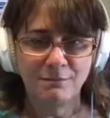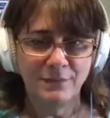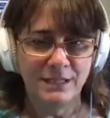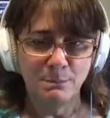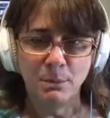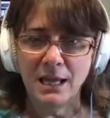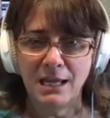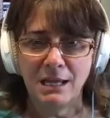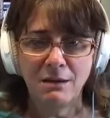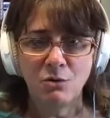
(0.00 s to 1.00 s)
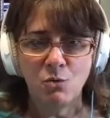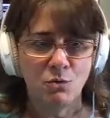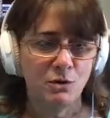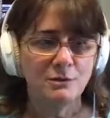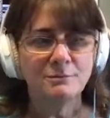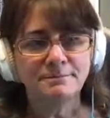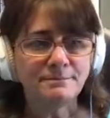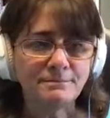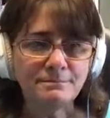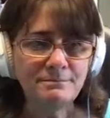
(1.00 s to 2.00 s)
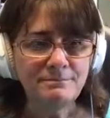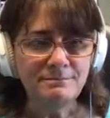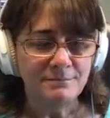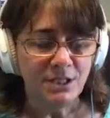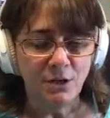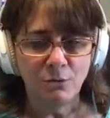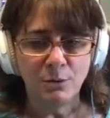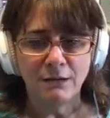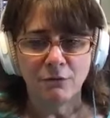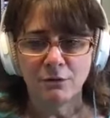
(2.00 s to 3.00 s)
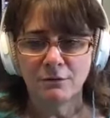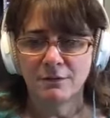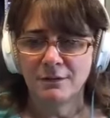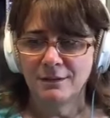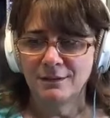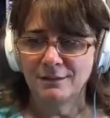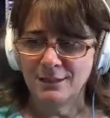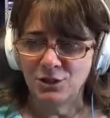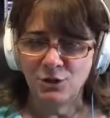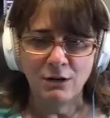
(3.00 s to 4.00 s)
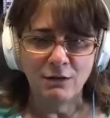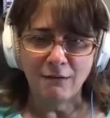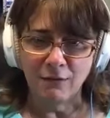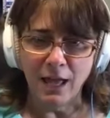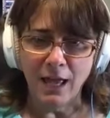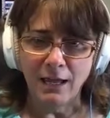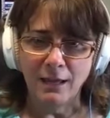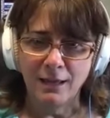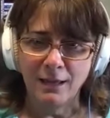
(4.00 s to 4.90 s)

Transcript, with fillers: it's playing or you know whatever did you hear that fly